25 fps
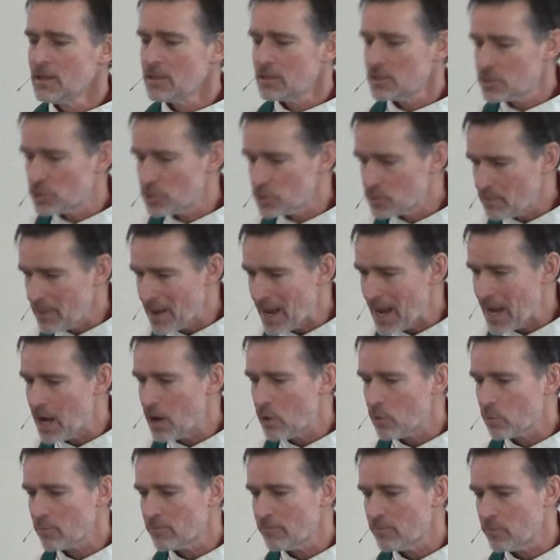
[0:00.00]
This is
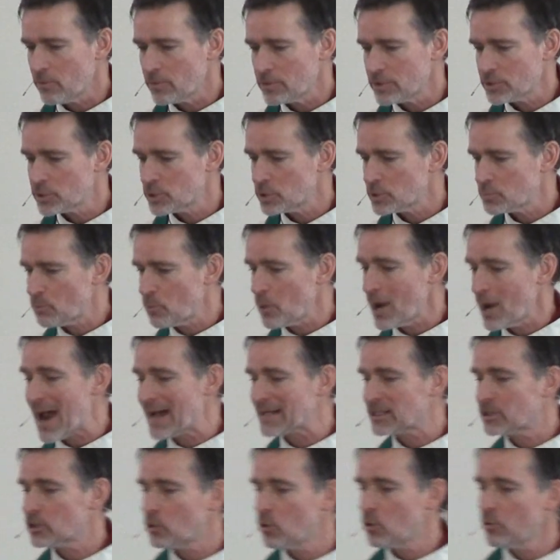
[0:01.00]
powerful. This is
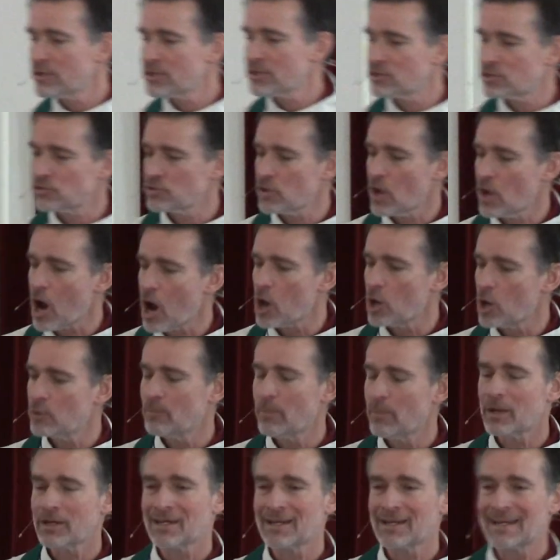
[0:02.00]
practical. This is hard,
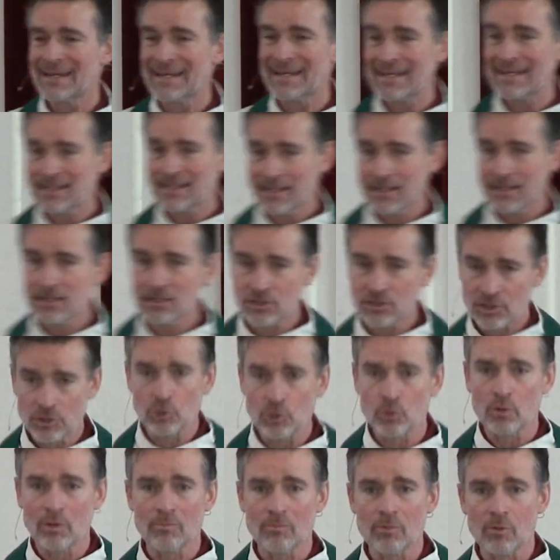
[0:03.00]
but it is
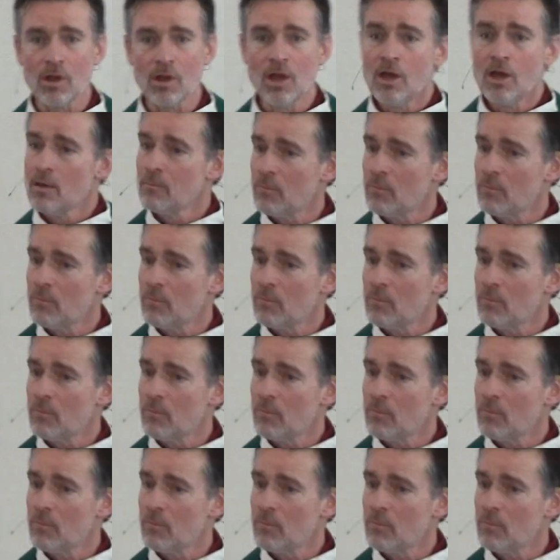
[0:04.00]
doable.